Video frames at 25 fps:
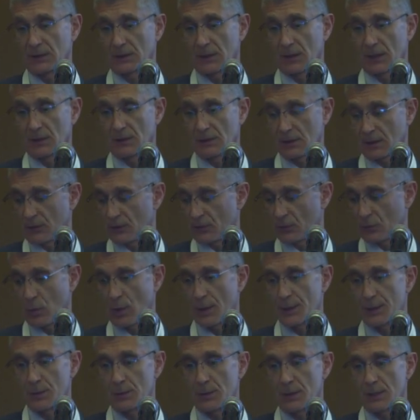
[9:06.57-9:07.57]
that I think is
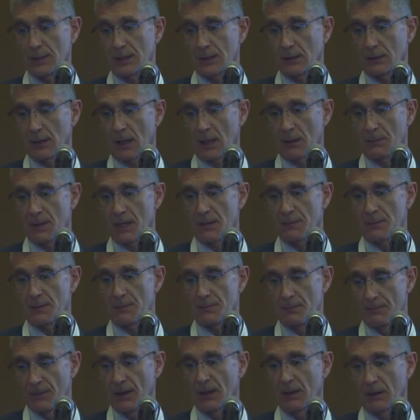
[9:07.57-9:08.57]
quite unique and maybe
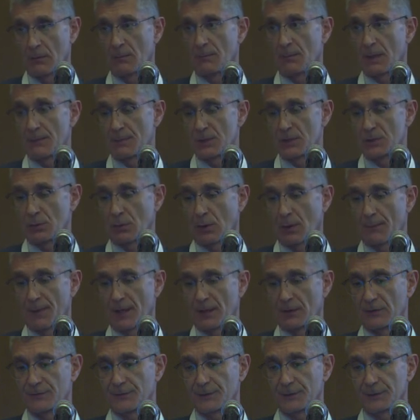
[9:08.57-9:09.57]
to our
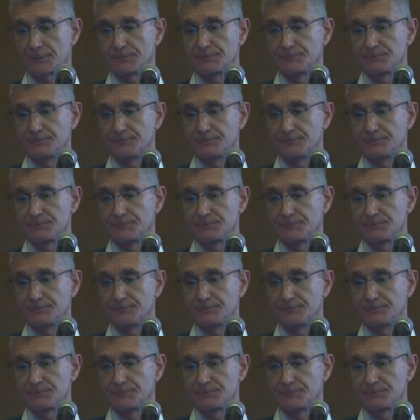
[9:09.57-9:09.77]
benefit.